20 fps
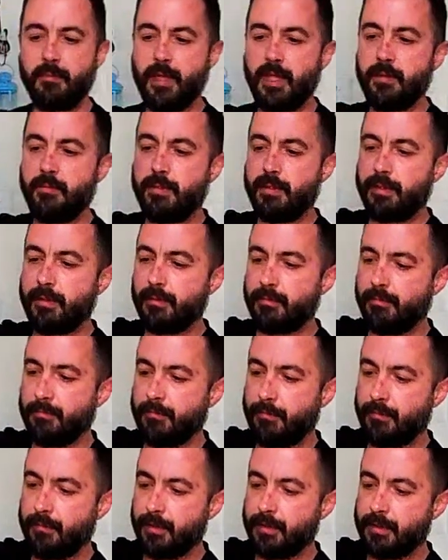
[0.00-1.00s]
maybe
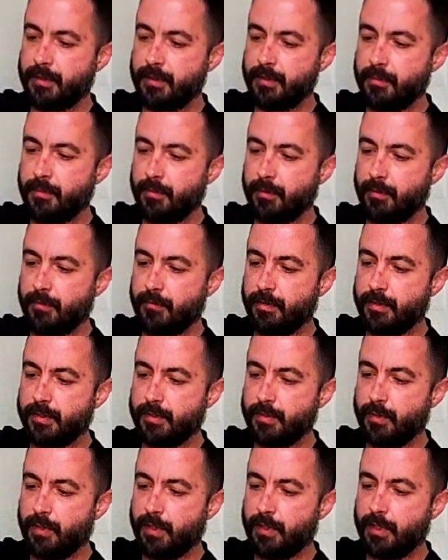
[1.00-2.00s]
the tip of this
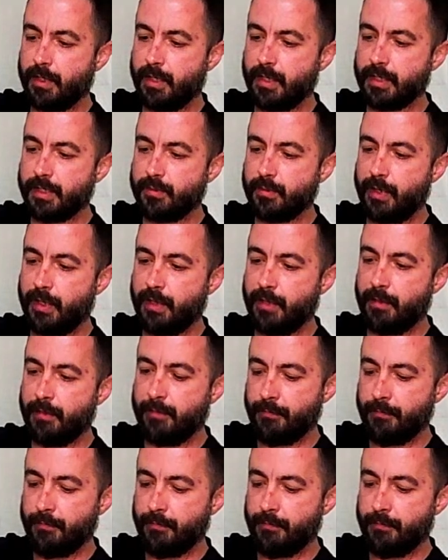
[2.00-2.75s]
one as well.